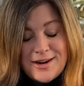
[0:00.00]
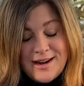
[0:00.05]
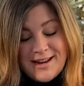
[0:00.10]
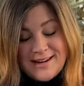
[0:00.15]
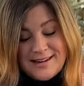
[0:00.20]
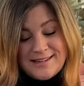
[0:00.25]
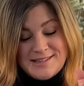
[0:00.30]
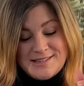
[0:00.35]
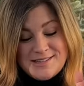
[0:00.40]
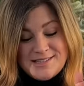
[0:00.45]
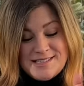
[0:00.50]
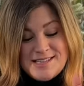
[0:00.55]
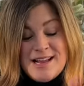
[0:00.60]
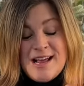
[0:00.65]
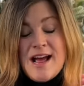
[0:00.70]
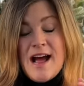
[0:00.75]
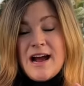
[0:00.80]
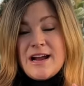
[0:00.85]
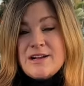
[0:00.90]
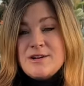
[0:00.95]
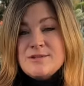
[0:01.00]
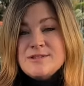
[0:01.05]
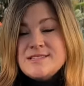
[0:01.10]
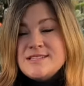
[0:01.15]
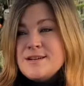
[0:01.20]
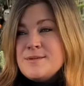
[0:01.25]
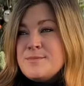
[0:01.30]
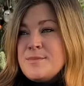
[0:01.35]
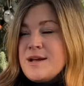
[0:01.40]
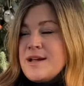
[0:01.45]
And I used
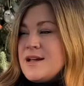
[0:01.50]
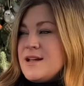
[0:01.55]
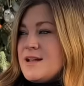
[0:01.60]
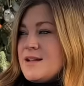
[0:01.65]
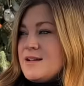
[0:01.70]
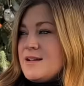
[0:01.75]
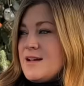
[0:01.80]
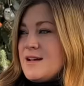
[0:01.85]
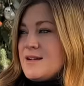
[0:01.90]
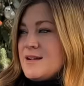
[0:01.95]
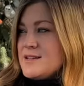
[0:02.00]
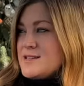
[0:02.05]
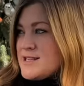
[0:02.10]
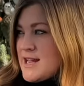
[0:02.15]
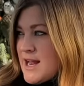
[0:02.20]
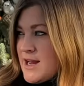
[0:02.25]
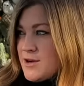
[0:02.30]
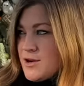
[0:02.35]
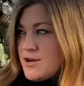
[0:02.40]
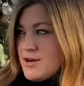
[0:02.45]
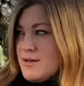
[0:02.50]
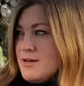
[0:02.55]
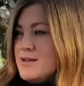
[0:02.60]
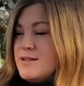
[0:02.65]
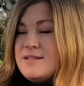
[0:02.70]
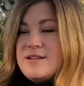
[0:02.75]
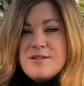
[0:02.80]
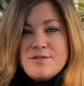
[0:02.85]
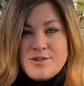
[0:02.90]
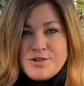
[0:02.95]
them in a container
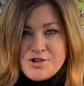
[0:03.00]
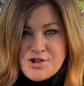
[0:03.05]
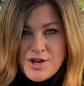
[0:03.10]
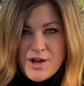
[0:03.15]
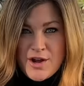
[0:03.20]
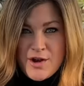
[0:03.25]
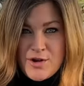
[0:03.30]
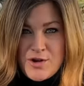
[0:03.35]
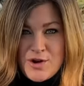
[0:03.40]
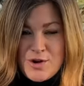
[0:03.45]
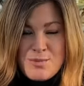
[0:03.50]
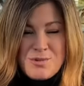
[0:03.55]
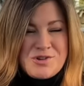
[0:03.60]
near the chicken coop,